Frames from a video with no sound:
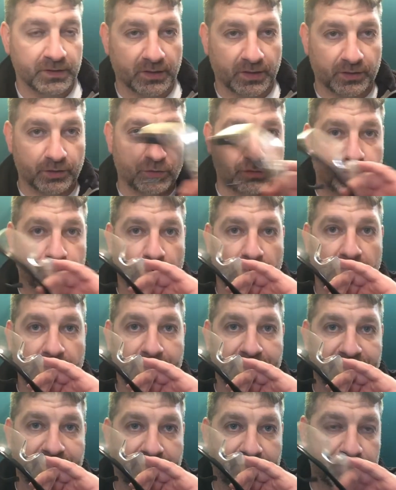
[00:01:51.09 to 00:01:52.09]
and also eye
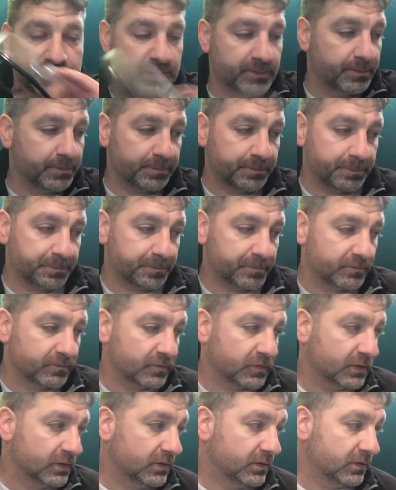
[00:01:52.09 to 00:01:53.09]
protection.
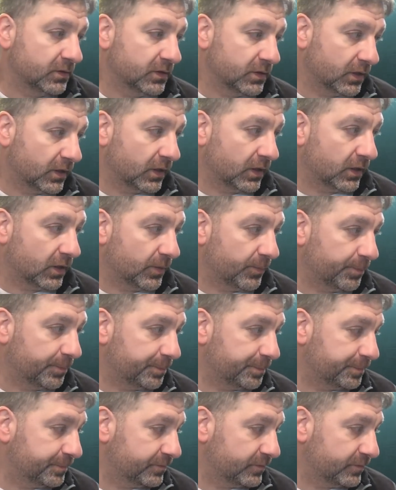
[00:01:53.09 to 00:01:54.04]
Um,